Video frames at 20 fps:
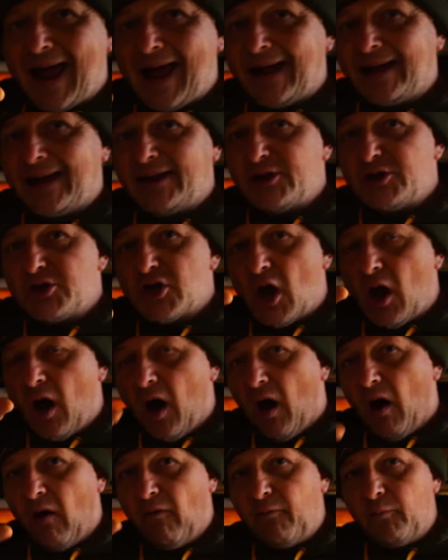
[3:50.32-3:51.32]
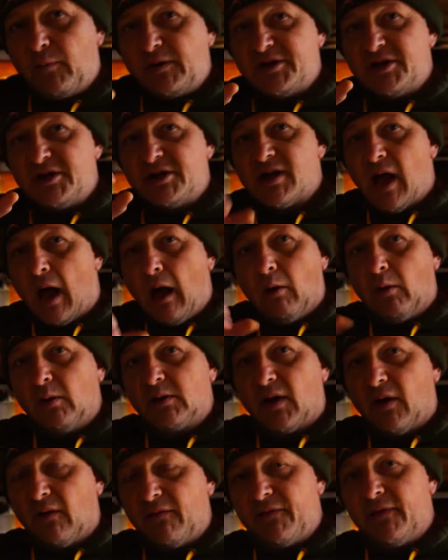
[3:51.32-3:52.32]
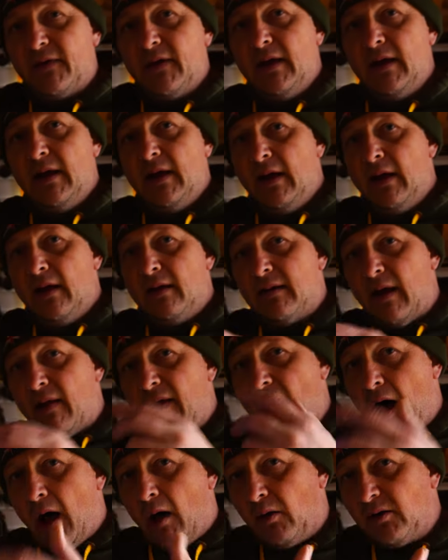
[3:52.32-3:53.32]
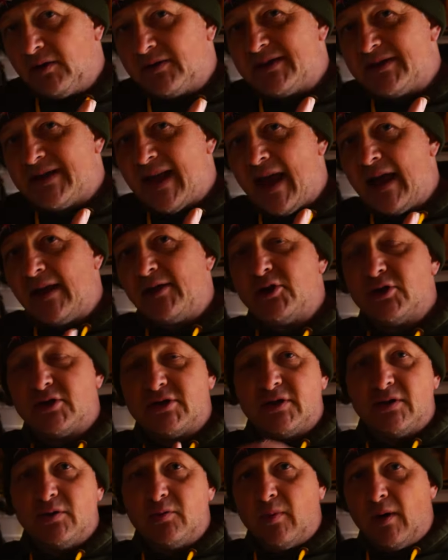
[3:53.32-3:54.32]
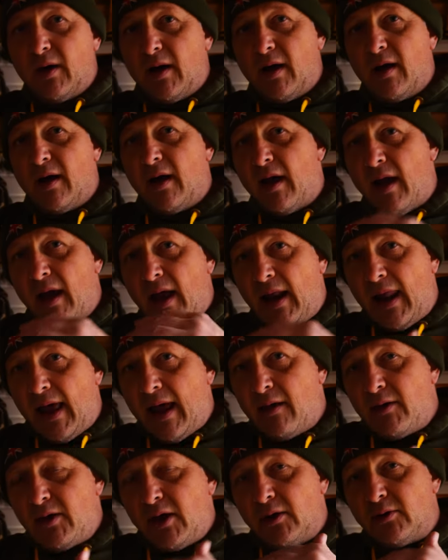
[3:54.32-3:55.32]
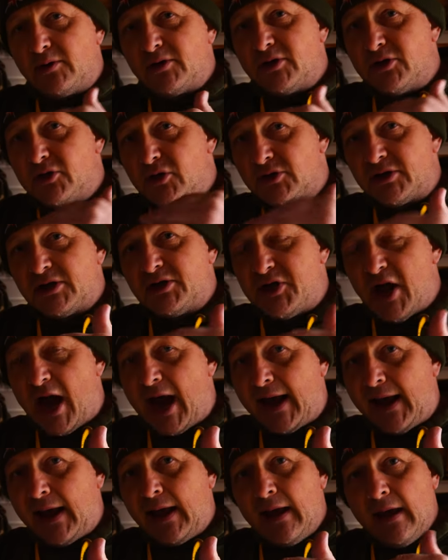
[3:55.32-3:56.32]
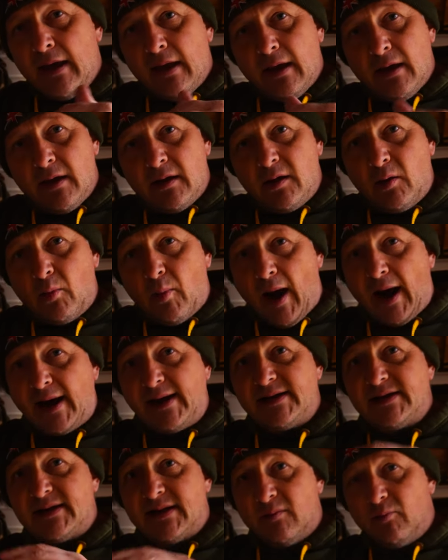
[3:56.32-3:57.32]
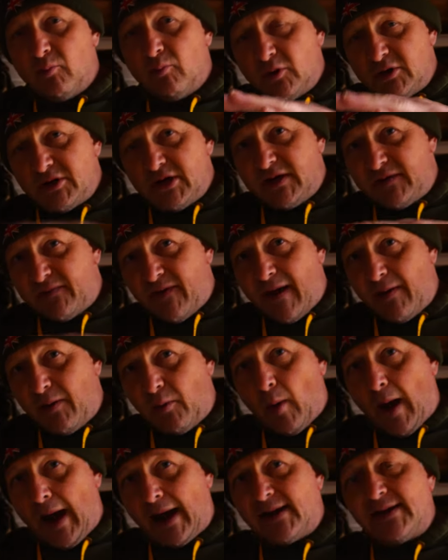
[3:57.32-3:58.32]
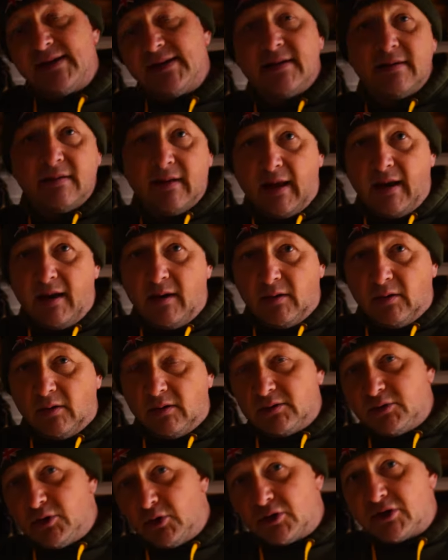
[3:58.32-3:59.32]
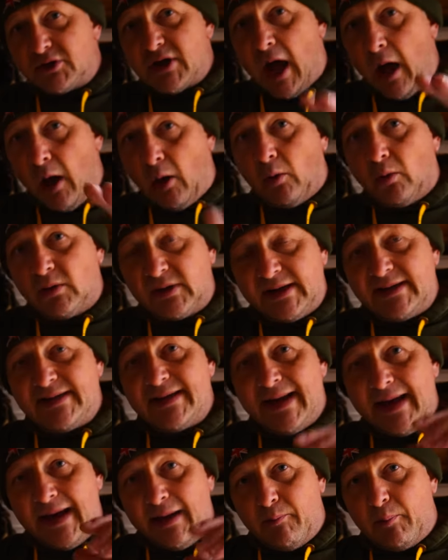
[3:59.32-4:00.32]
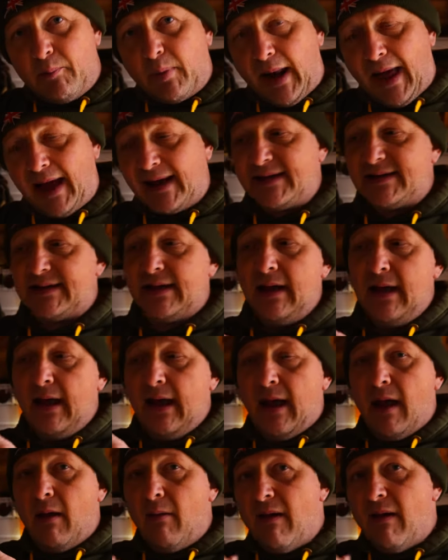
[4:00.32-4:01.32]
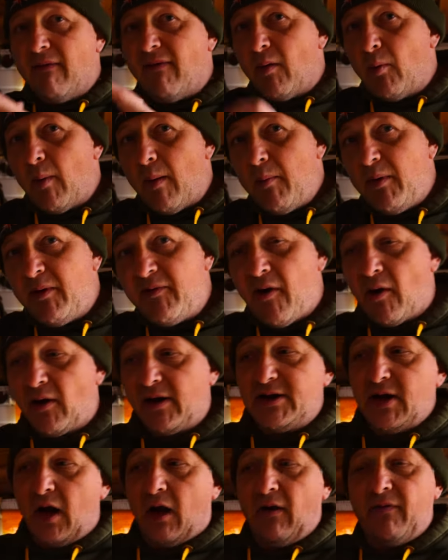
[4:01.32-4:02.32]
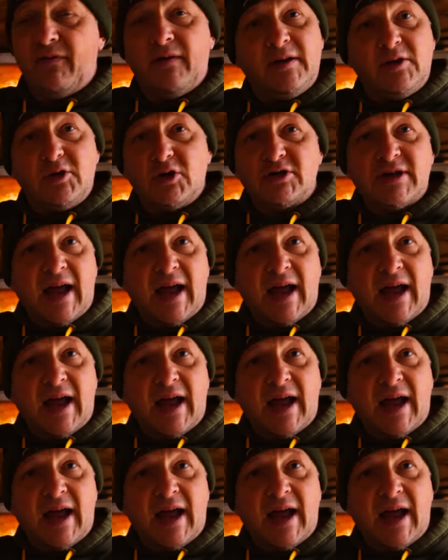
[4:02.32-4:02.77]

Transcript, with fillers: H off, which is hold off. Now the hold's there just to uh, allow you to just to check your weight, and once it's found the weight, then it'll just hold it in place. However, when we've got it off, it just